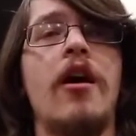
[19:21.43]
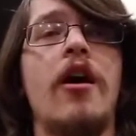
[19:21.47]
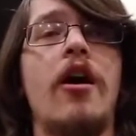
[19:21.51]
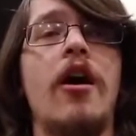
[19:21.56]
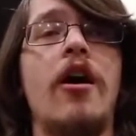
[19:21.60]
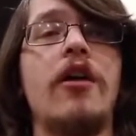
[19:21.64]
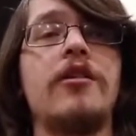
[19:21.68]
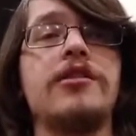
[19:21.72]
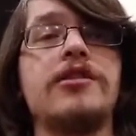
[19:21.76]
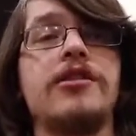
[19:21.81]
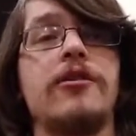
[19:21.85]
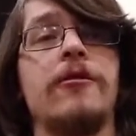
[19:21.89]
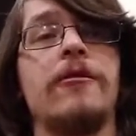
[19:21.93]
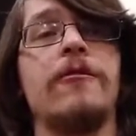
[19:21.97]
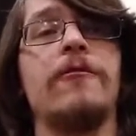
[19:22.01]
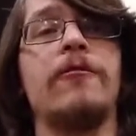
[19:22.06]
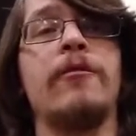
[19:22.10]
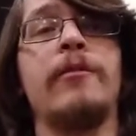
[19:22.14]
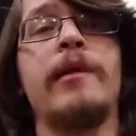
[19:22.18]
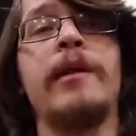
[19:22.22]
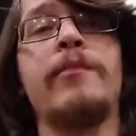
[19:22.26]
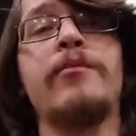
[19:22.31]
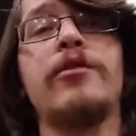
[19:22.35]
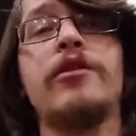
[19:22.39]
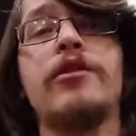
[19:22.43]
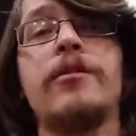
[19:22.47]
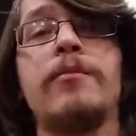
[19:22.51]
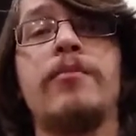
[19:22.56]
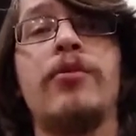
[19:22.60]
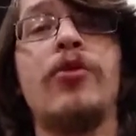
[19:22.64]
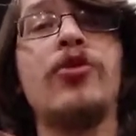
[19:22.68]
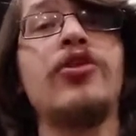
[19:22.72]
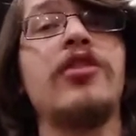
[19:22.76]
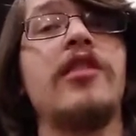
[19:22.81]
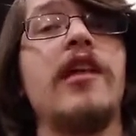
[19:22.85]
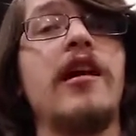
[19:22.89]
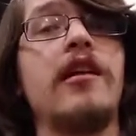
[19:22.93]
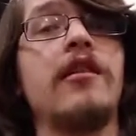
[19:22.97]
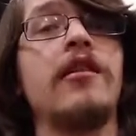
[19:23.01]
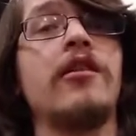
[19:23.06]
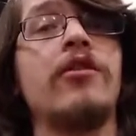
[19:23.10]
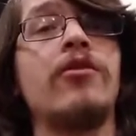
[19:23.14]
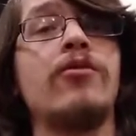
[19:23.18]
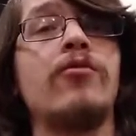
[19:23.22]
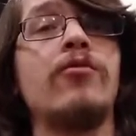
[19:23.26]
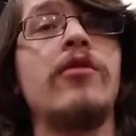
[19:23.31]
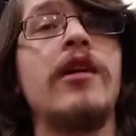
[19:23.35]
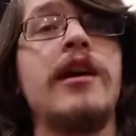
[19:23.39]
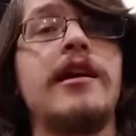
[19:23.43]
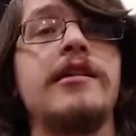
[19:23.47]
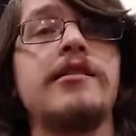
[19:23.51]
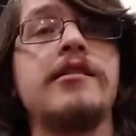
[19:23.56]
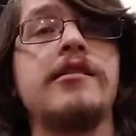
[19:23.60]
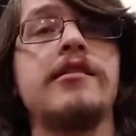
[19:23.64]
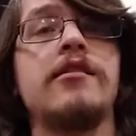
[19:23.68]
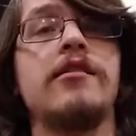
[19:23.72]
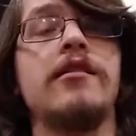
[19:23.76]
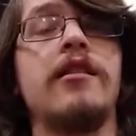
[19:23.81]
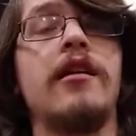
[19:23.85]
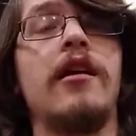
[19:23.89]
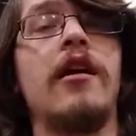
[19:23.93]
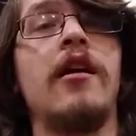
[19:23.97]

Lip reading: Also, remember to put that little rest